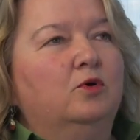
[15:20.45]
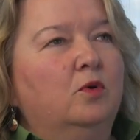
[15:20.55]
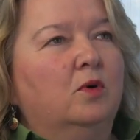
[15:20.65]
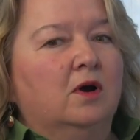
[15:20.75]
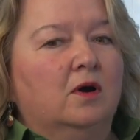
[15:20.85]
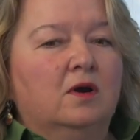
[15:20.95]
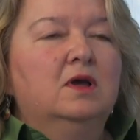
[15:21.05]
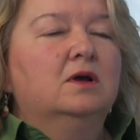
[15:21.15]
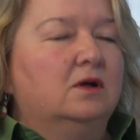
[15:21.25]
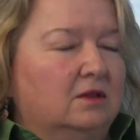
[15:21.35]
who are
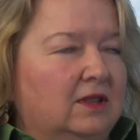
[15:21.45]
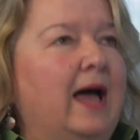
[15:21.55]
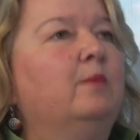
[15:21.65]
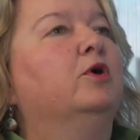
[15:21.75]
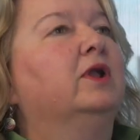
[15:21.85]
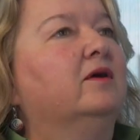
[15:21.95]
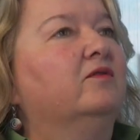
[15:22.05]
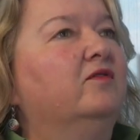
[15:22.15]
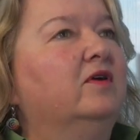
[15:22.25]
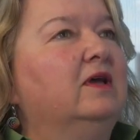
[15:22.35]

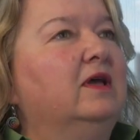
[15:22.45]
collaborative,